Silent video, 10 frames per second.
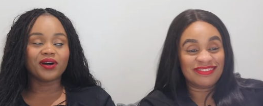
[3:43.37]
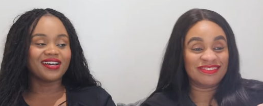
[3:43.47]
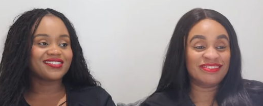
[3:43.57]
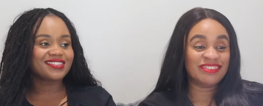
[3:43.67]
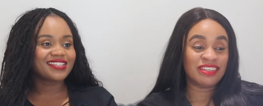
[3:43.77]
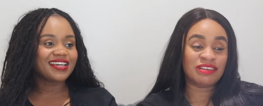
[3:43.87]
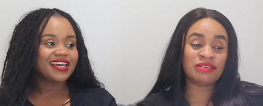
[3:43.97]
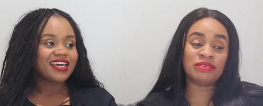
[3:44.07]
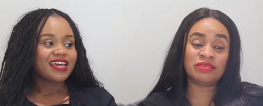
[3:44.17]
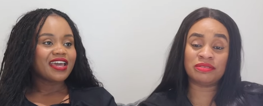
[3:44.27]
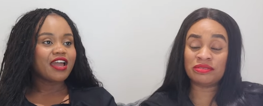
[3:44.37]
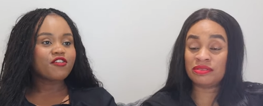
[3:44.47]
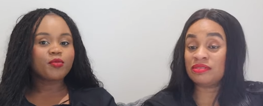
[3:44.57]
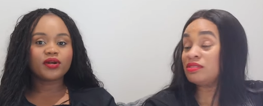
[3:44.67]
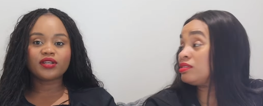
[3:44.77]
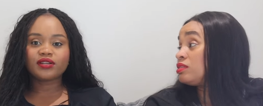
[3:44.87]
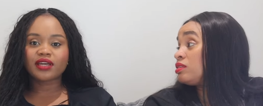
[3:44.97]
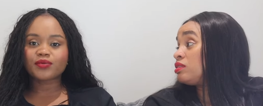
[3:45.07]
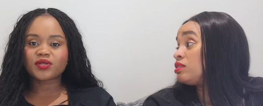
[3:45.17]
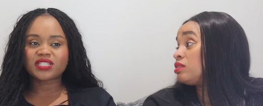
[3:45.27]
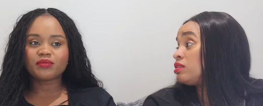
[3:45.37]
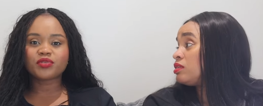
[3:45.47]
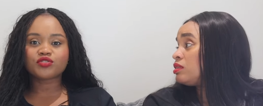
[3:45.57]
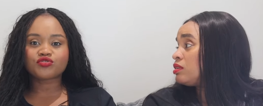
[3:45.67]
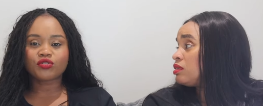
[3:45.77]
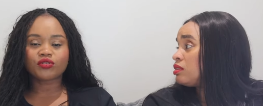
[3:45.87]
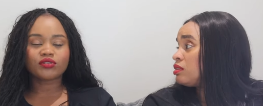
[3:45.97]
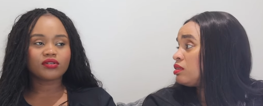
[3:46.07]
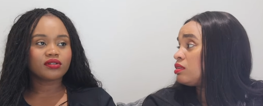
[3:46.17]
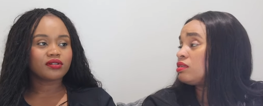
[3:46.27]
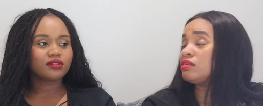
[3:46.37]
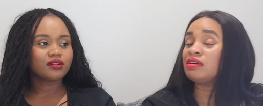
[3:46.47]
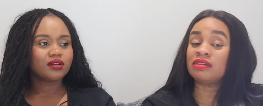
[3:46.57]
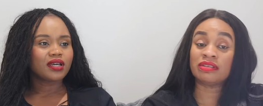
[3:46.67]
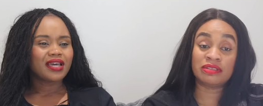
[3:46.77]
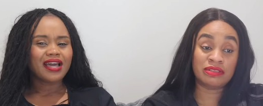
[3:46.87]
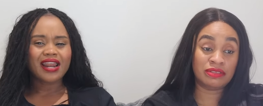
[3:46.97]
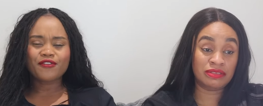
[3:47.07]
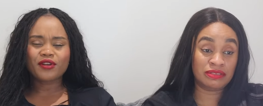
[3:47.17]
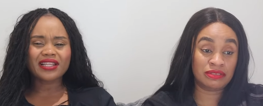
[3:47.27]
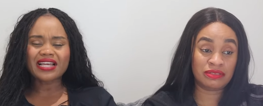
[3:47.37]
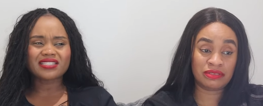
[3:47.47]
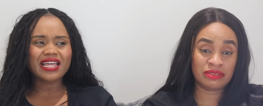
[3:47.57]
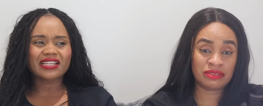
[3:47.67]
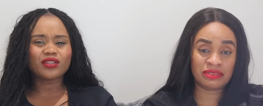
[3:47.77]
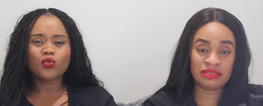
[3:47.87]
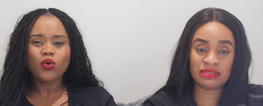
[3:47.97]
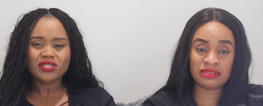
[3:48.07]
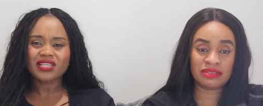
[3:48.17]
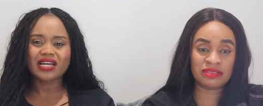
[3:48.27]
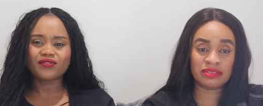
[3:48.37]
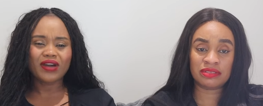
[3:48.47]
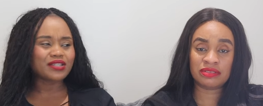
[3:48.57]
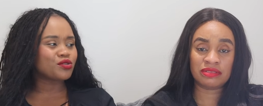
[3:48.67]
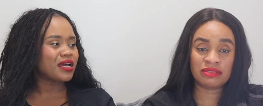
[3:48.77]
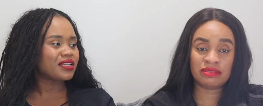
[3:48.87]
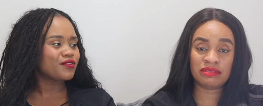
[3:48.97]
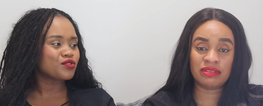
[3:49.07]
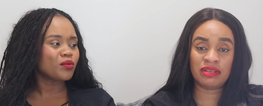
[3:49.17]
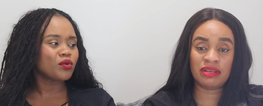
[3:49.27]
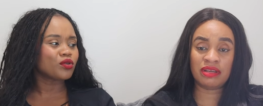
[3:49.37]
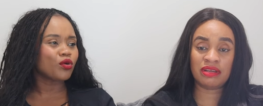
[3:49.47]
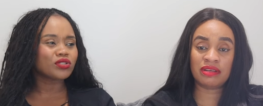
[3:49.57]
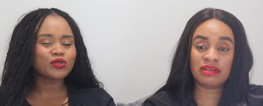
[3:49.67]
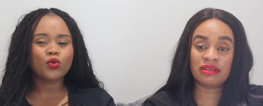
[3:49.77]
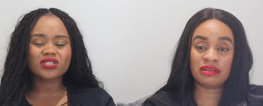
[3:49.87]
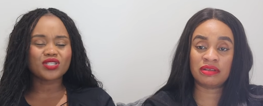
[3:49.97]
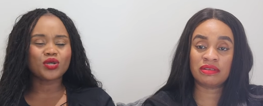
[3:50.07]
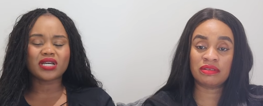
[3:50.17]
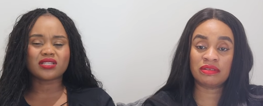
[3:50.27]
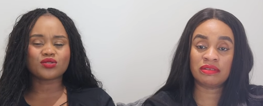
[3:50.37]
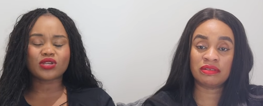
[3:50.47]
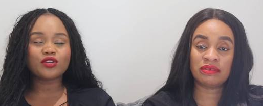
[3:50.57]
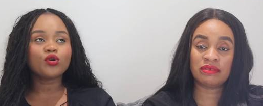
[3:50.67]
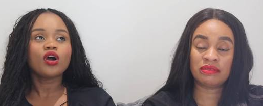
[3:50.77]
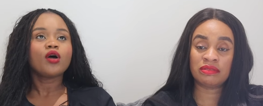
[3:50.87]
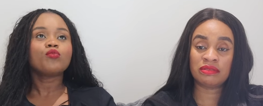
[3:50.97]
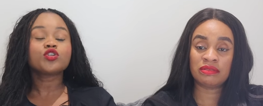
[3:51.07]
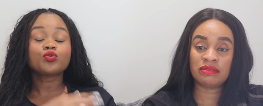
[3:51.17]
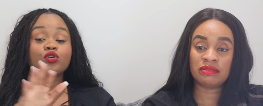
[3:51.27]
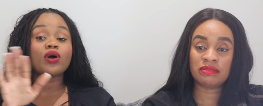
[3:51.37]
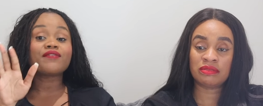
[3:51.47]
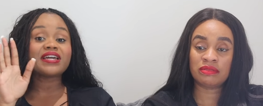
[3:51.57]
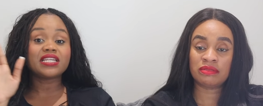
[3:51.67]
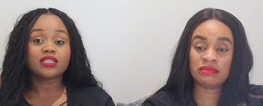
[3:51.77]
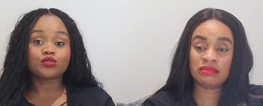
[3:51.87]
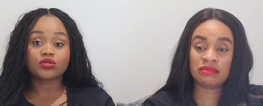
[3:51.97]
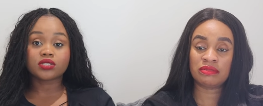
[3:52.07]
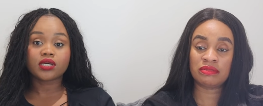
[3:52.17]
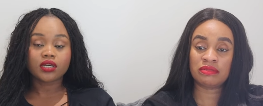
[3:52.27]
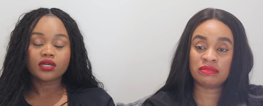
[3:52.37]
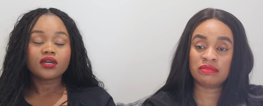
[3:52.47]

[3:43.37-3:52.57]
Speaker 1: passed, oh. everybody kept on saying, be strong. Ah. and I feel like that's like the worst advice you can give someone yeah. or the worst thing you can say to. So I know most people don't have anything to say